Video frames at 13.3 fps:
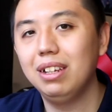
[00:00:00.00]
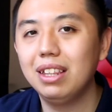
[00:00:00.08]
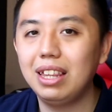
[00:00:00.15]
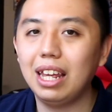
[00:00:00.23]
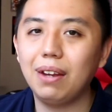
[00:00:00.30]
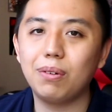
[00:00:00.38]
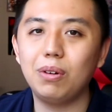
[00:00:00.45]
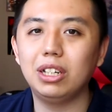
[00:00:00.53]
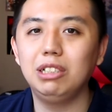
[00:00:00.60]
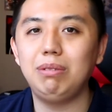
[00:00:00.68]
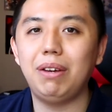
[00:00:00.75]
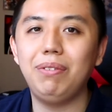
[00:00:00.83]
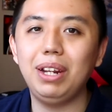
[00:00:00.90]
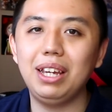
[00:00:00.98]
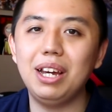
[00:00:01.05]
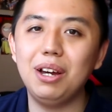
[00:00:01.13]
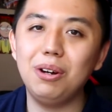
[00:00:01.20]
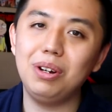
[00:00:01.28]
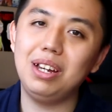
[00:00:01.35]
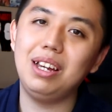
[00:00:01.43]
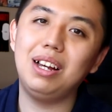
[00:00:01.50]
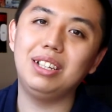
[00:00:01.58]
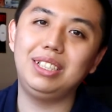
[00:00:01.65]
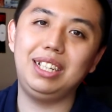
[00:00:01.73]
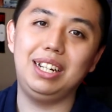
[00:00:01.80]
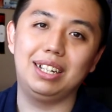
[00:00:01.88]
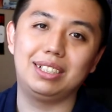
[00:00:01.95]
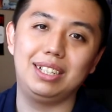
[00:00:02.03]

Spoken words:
Thank you for watching my video. I'll see you next